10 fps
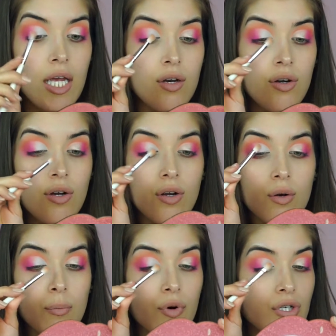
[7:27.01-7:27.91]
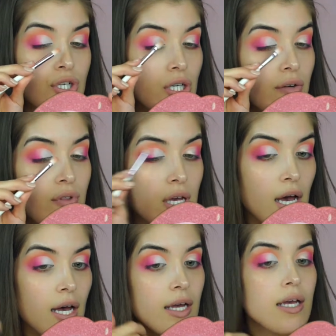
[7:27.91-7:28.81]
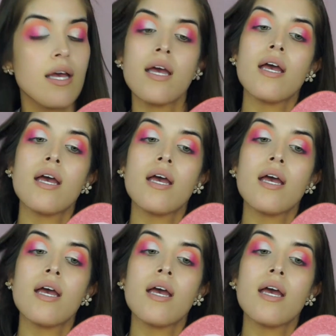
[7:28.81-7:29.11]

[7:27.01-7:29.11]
inner portion of the eye,